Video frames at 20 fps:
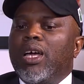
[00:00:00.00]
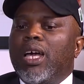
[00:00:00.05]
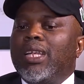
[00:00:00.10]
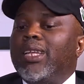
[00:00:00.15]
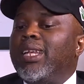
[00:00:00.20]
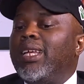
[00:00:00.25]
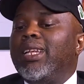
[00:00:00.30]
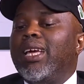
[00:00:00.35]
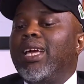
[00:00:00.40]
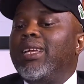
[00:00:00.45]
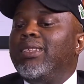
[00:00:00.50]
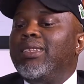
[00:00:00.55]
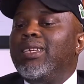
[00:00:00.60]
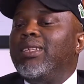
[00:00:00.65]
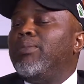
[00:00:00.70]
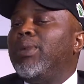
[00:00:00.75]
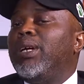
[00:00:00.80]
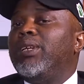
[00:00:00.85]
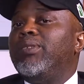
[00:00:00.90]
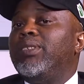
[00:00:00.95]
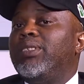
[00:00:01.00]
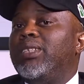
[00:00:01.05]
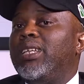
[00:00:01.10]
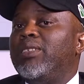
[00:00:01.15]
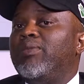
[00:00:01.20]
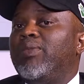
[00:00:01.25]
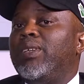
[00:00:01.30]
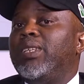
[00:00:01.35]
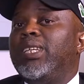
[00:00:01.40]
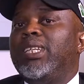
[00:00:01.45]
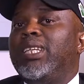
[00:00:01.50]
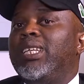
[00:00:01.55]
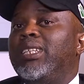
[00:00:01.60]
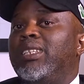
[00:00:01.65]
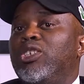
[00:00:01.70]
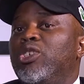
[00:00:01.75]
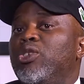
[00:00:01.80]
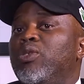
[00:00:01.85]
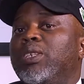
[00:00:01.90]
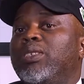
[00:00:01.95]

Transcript: And then I did my research, found out that the